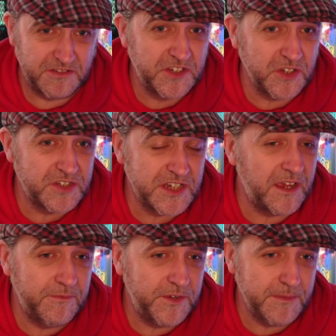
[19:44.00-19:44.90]
good
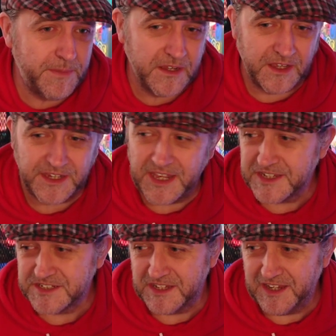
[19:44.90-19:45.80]
time for your buck, I
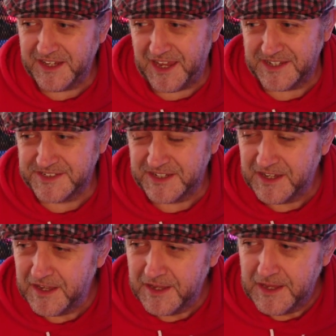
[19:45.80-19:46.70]
guess. I guess.
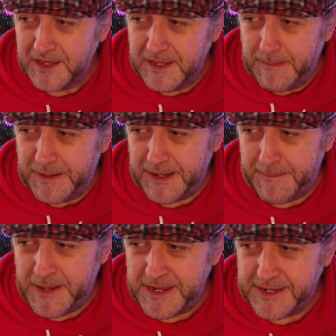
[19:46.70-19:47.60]
But
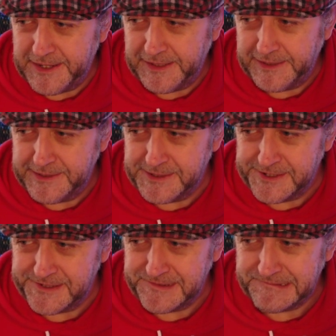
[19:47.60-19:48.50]
um,
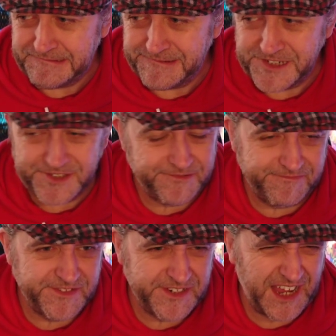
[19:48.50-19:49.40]
no, just
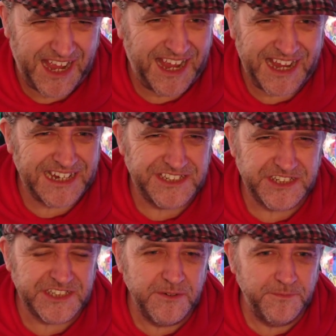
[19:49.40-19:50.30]
I
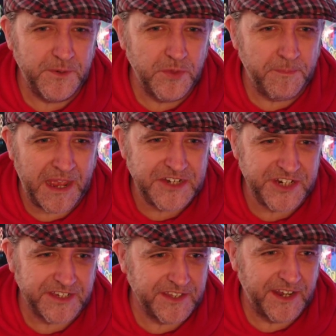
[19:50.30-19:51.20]
just don't feel the
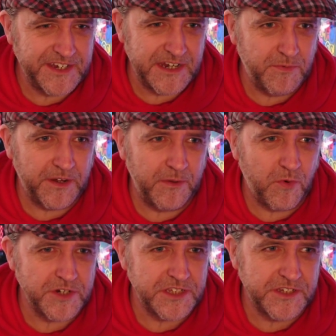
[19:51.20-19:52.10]
magic that I did when I
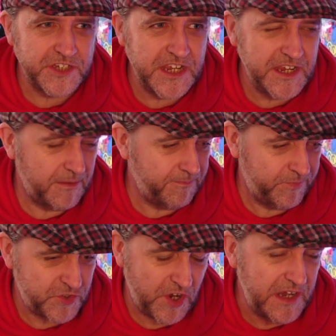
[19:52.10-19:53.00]
watched the, the um,
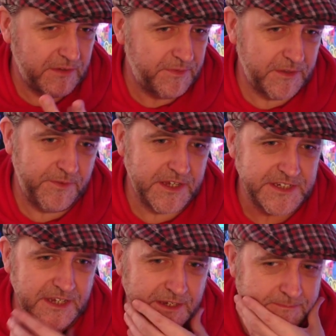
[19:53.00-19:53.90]
trailer for the first
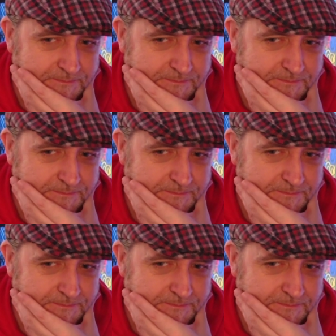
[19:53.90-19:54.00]
time.